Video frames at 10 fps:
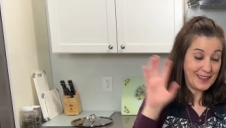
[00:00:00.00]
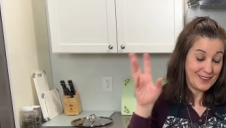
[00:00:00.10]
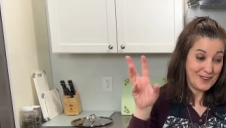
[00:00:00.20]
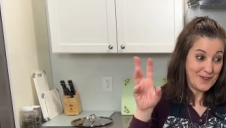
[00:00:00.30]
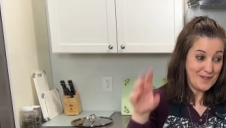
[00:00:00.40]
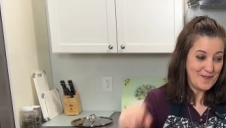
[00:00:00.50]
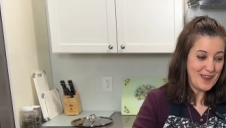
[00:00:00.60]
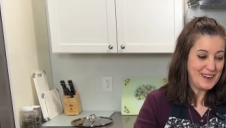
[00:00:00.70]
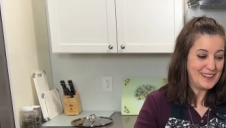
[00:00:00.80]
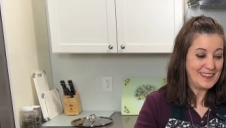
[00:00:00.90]
get the story
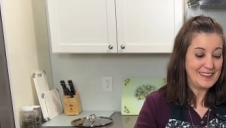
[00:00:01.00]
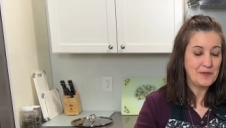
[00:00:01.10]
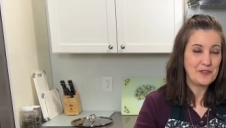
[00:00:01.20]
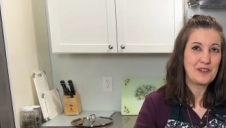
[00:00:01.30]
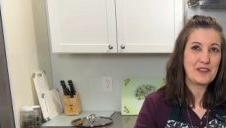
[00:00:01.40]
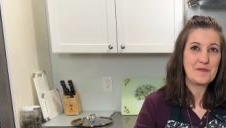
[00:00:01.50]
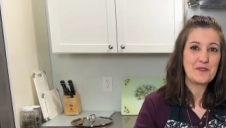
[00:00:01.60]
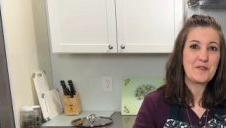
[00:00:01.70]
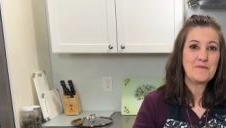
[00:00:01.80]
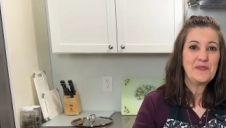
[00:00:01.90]
right, like I said, it was a long time
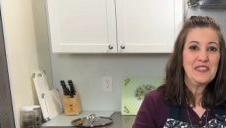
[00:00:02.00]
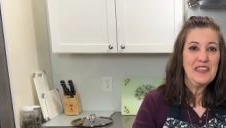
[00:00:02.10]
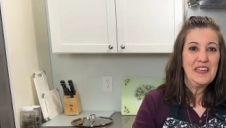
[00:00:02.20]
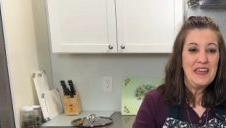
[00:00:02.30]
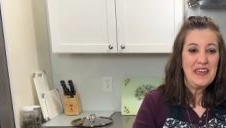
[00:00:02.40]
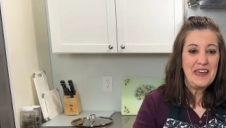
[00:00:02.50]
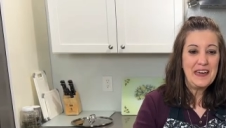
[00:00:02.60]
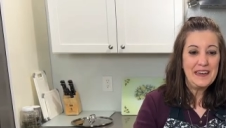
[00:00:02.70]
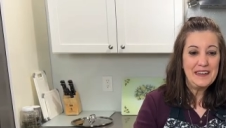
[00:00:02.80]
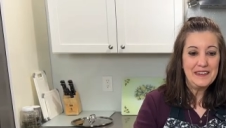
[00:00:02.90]
ago,
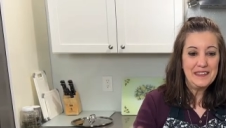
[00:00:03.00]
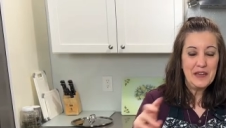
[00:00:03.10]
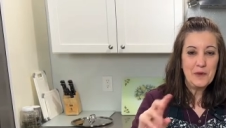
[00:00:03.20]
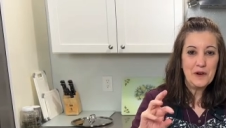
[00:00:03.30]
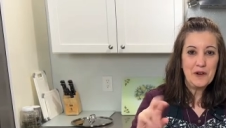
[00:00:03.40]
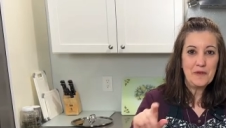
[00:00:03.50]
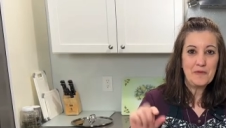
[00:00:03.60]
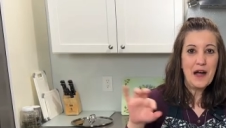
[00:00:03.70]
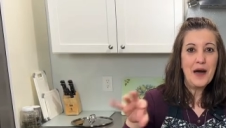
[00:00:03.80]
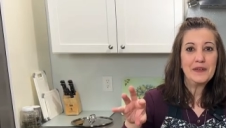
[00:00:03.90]
and they were
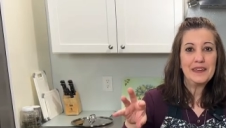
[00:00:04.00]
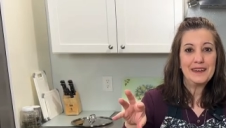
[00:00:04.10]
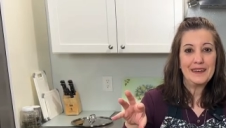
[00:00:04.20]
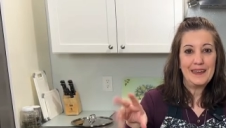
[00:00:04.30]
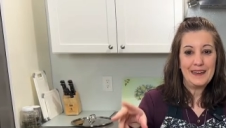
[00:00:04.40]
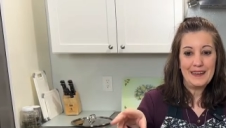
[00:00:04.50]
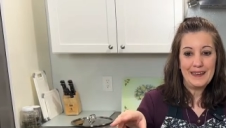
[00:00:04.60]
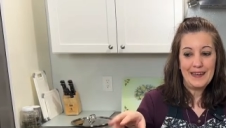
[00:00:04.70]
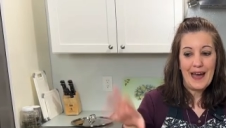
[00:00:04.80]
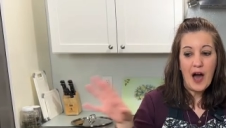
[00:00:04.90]
robbing
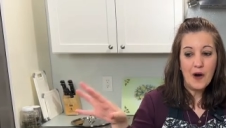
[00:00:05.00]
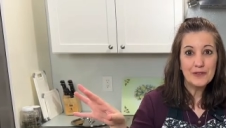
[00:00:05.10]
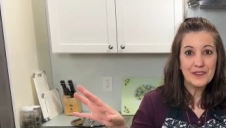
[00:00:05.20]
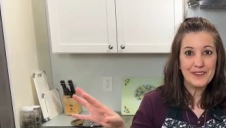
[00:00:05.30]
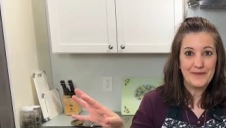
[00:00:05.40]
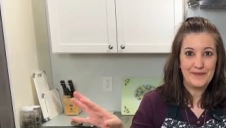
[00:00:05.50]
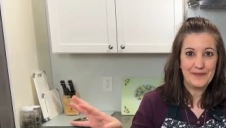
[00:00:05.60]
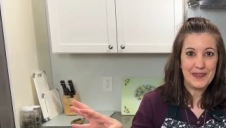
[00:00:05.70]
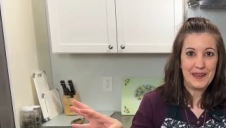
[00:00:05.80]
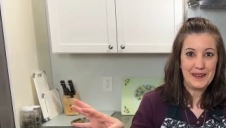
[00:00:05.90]
a house.
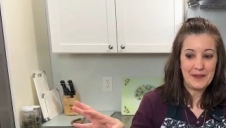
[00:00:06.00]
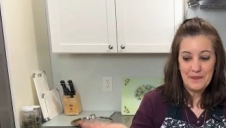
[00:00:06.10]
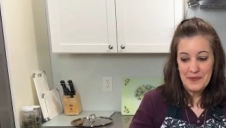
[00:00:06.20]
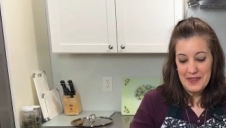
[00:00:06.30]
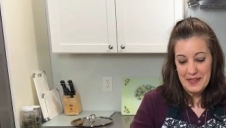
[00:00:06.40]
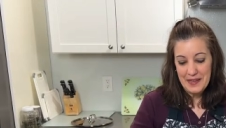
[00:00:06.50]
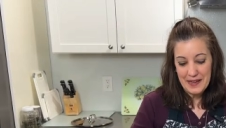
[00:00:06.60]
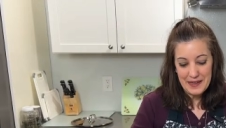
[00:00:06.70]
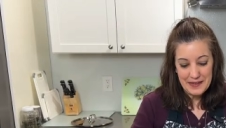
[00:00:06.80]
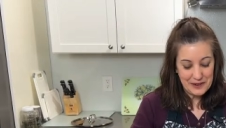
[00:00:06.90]
Okay,
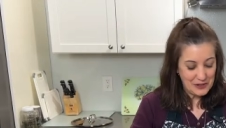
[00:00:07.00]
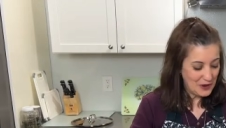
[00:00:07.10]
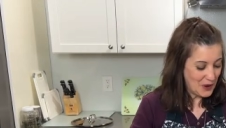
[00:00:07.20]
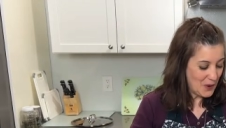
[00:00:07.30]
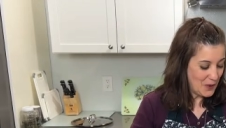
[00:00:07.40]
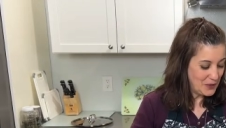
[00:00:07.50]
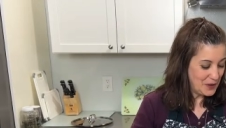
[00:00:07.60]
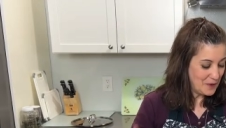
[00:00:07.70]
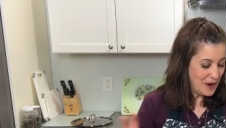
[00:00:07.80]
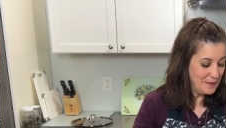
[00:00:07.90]
and so
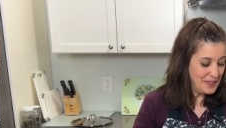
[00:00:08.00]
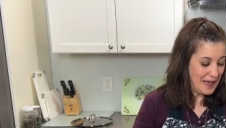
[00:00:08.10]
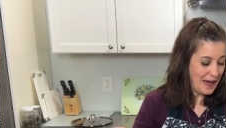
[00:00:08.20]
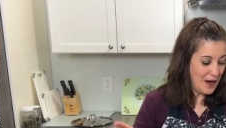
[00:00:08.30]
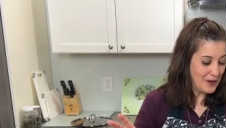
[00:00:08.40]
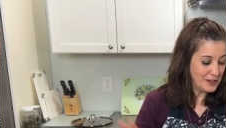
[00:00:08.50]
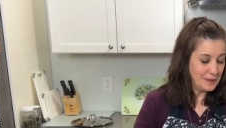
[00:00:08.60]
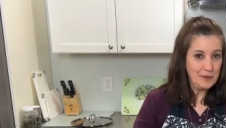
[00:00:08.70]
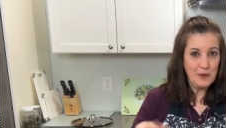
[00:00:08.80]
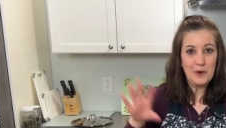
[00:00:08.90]
they were robbing the house.
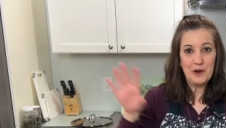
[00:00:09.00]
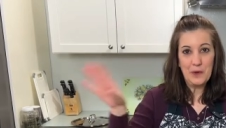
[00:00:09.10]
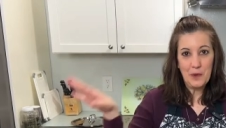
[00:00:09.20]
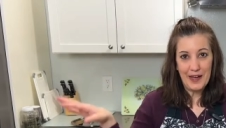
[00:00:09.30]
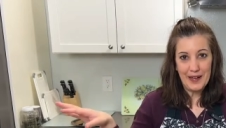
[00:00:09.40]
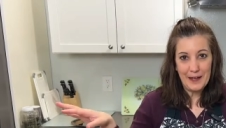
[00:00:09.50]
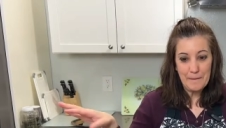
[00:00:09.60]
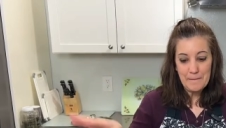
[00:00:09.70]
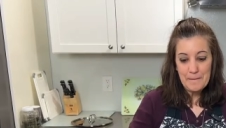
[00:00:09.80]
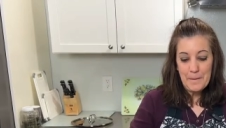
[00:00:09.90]
The people were
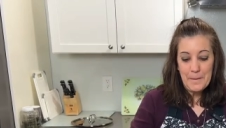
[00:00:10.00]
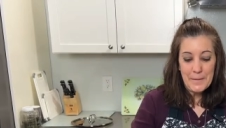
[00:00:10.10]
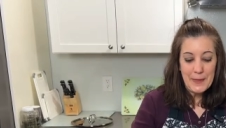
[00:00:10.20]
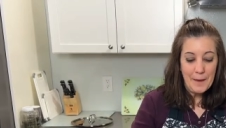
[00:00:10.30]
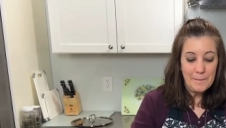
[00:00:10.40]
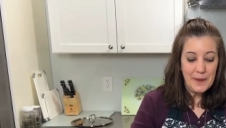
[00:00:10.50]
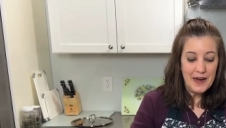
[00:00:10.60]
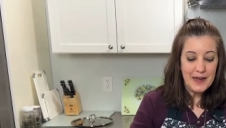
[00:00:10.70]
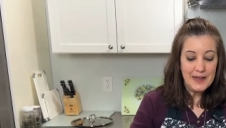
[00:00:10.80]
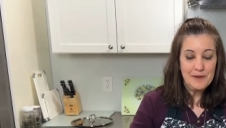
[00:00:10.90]
away,
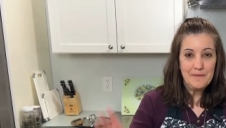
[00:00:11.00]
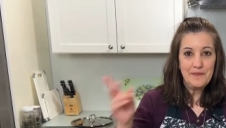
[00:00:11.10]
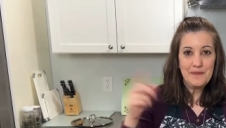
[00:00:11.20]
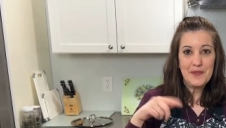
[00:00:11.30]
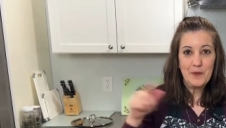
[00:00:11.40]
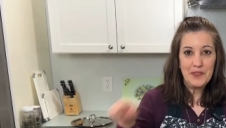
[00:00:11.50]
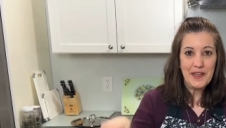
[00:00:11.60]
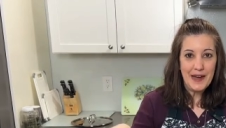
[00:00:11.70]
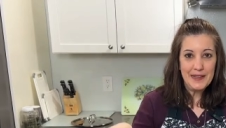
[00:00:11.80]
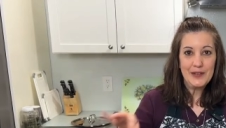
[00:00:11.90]
but when
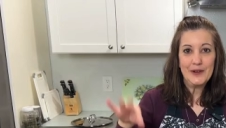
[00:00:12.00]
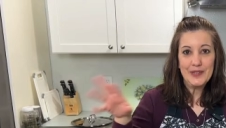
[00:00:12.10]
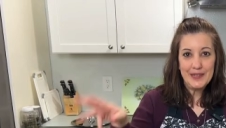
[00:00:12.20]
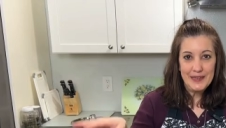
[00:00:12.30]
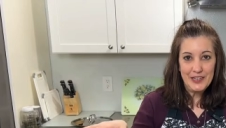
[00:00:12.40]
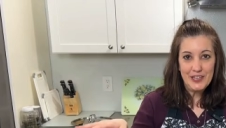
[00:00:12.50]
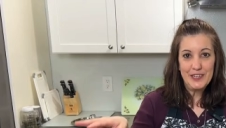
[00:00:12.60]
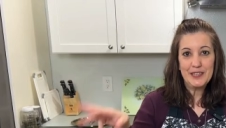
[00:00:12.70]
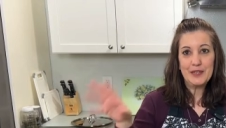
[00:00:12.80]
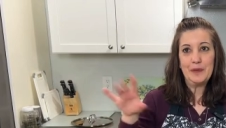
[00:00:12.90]
they got there in the
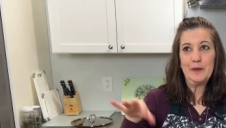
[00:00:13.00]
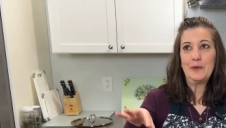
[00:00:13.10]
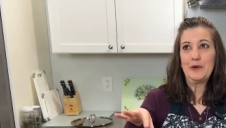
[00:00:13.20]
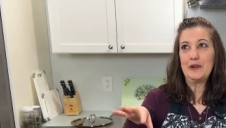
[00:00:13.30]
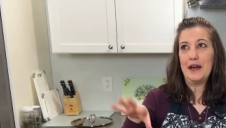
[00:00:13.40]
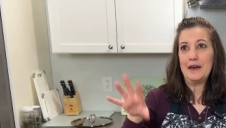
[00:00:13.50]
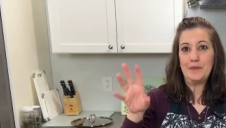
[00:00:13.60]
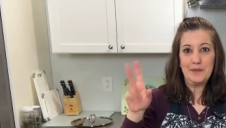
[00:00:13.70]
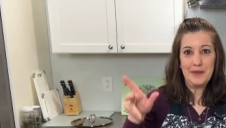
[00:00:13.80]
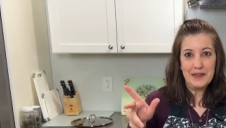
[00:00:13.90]
kitchen, the people had
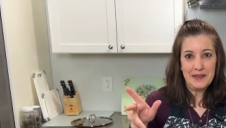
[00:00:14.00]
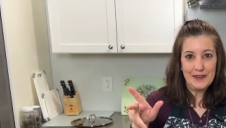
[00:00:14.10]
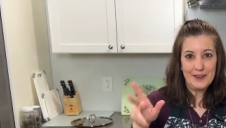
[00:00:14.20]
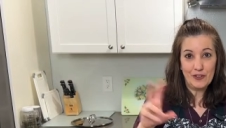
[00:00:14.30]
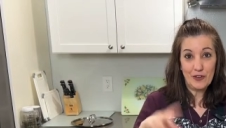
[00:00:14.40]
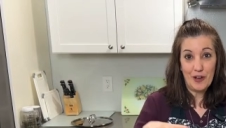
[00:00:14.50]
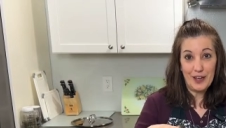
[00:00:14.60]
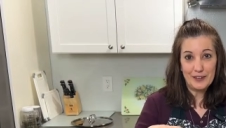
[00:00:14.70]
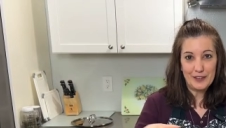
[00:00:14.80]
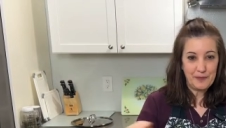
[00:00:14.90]
been making a
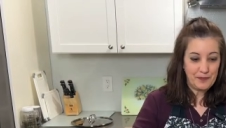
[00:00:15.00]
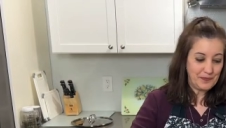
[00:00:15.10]
sauce.